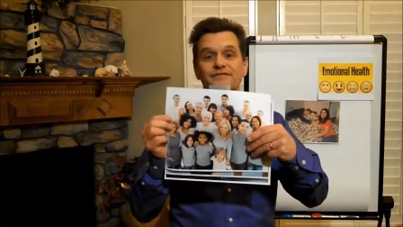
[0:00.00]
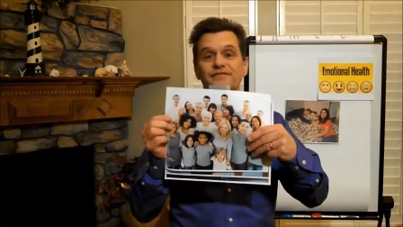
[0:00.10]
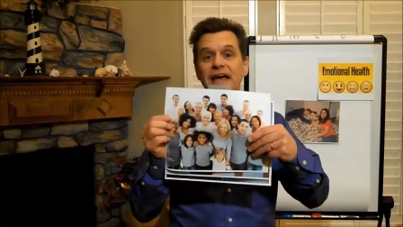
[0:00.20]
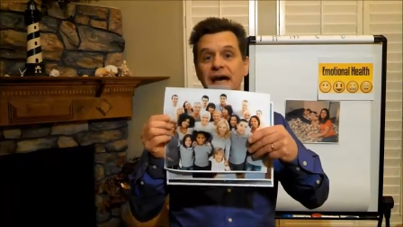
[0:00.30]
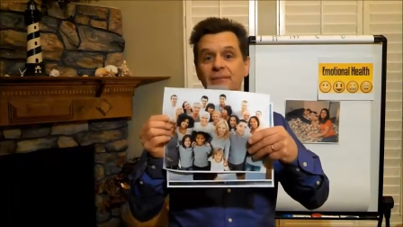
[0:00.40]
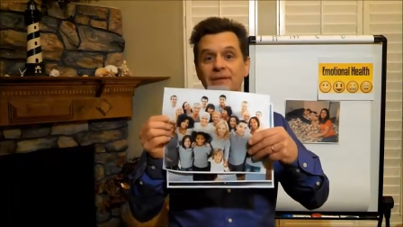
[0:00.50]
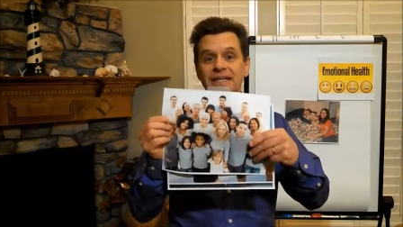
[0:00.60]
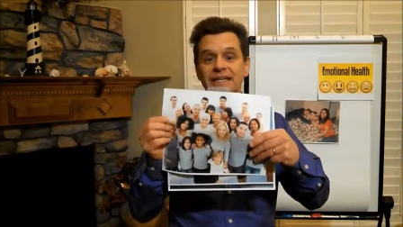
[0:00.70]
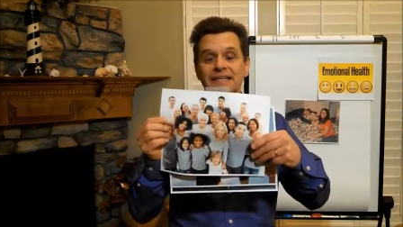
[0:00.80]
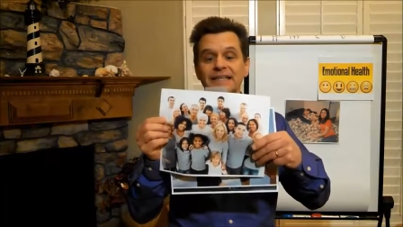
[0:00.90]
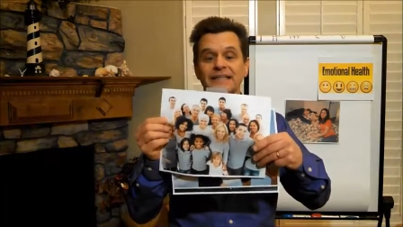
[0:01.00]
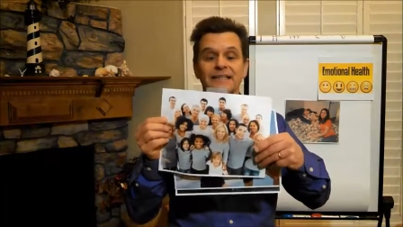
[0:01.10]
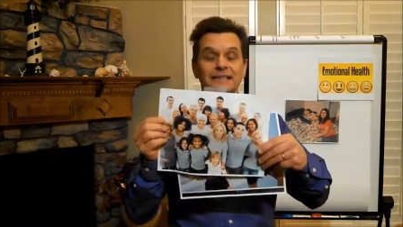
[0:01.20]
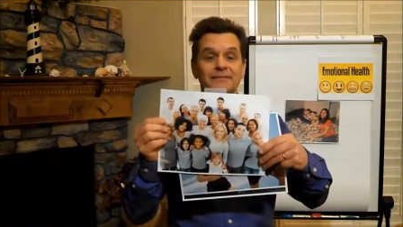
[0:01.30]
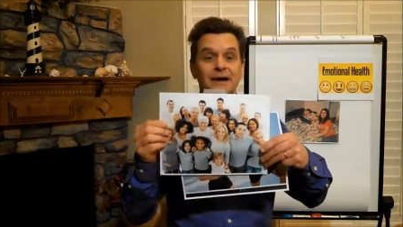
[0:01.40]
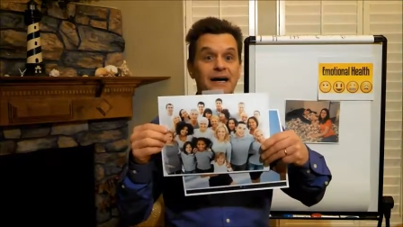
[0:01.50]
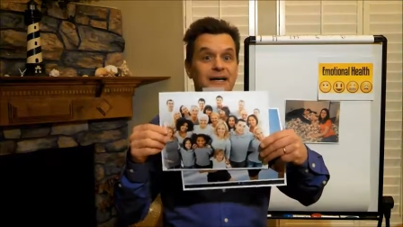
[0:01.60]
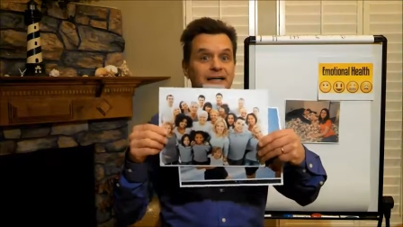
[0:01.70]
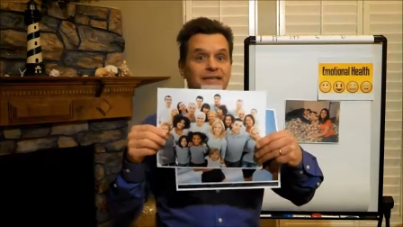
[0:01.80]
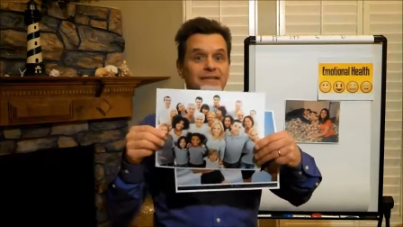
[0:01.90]
family,
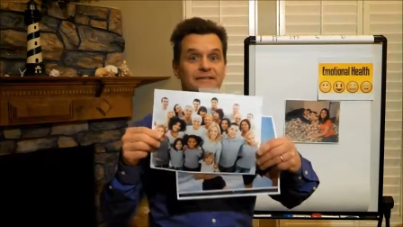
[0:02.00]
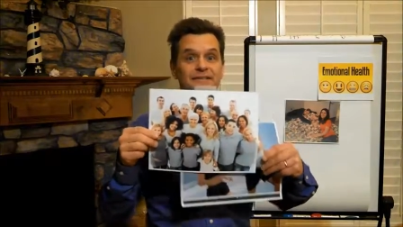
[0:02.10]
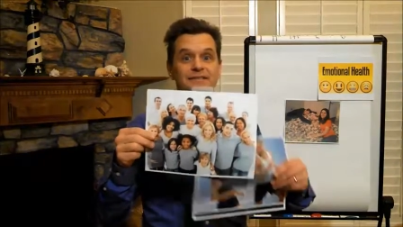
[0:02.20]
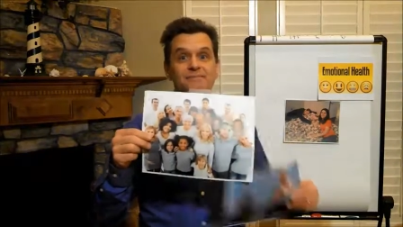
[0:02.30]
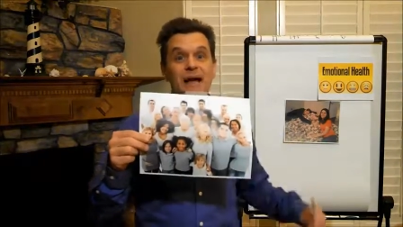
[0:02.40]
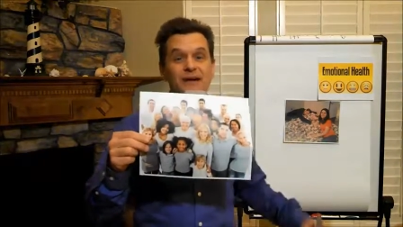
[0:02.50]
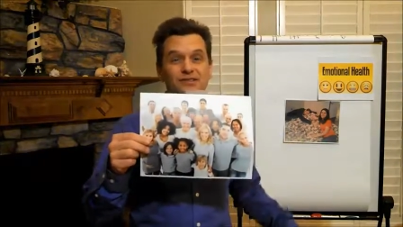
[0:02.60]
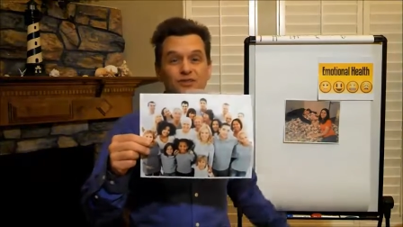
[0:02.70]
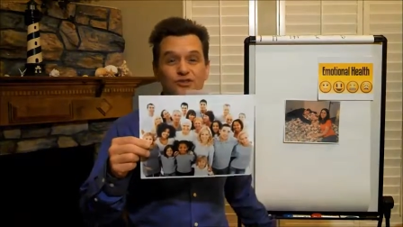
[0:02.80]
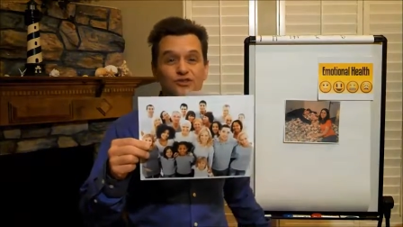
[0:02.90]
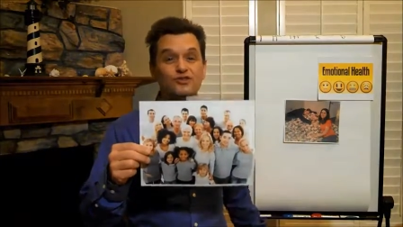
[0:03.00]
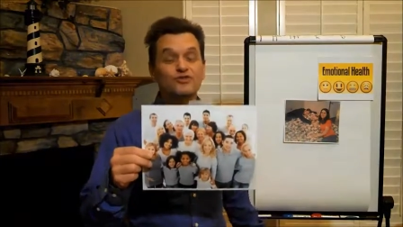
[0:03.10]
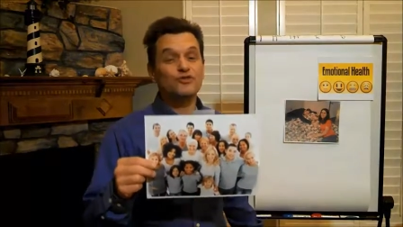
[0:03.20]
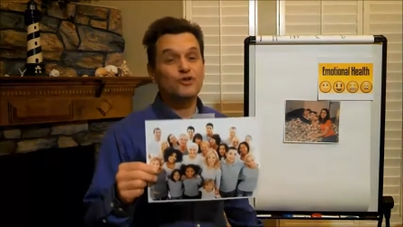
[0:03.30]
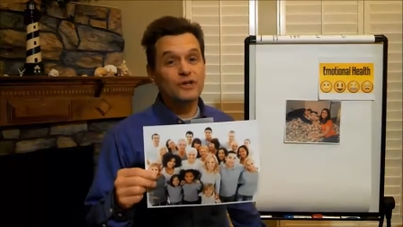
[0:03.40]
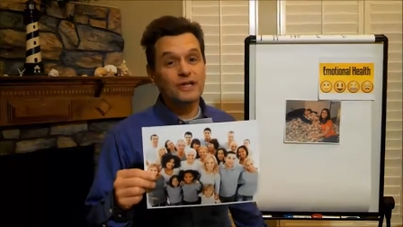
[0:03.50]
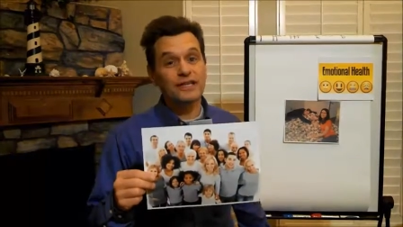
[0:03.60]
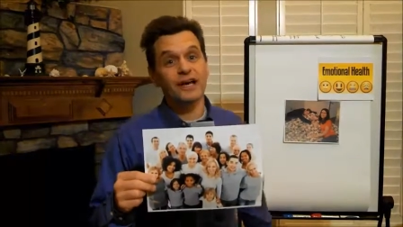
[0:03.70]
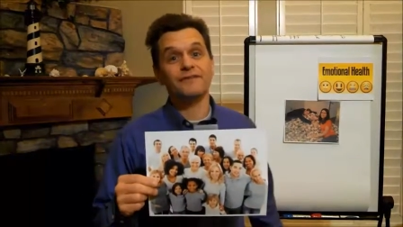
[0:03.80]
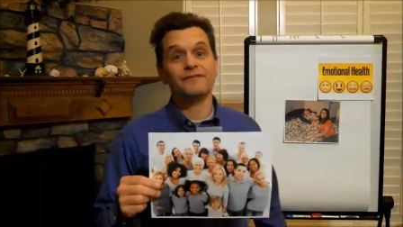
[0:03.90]
uh, spouse who truly
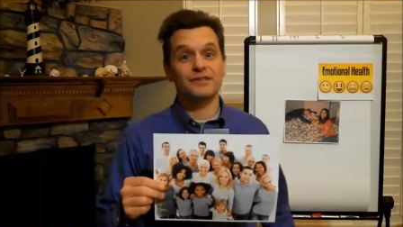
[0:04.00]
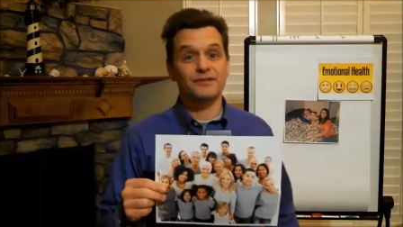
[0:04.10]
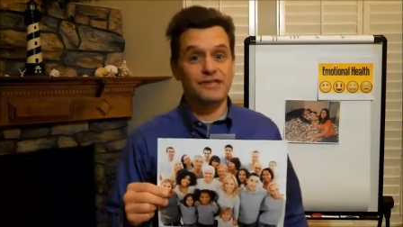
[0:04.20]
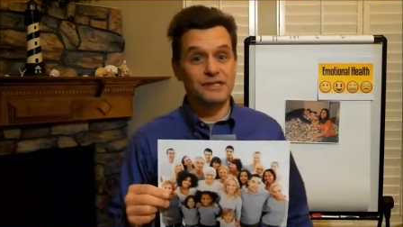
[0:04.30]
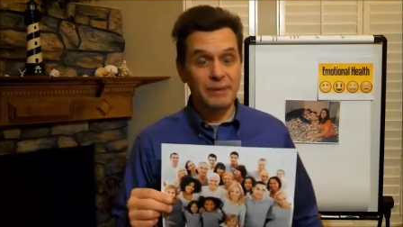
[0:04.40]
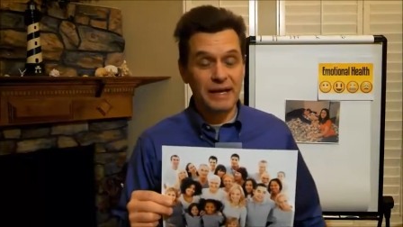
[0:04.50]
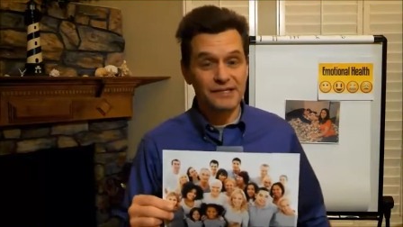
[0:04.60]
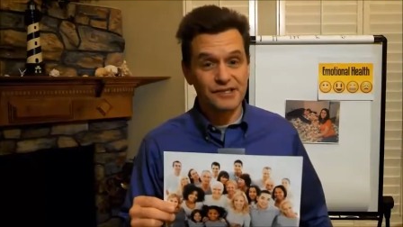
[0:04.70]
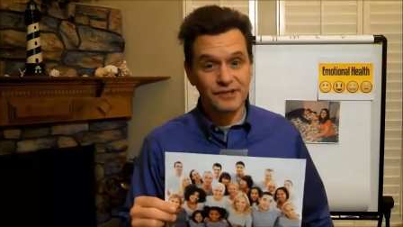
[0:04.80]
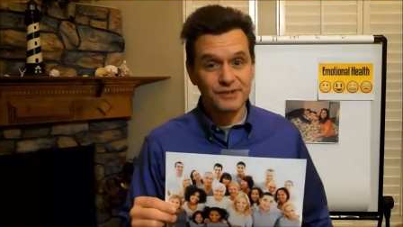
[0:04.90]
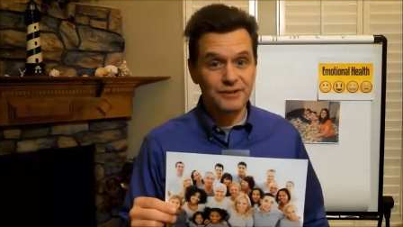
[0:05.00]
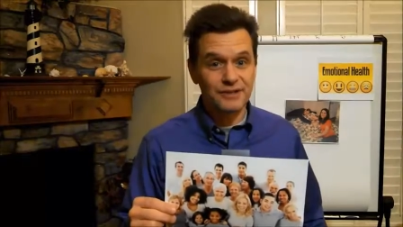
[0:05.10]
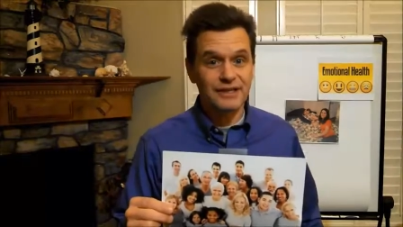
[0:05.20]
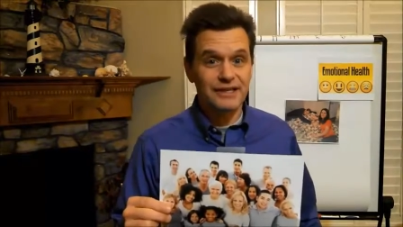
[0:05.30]
loves and respects you,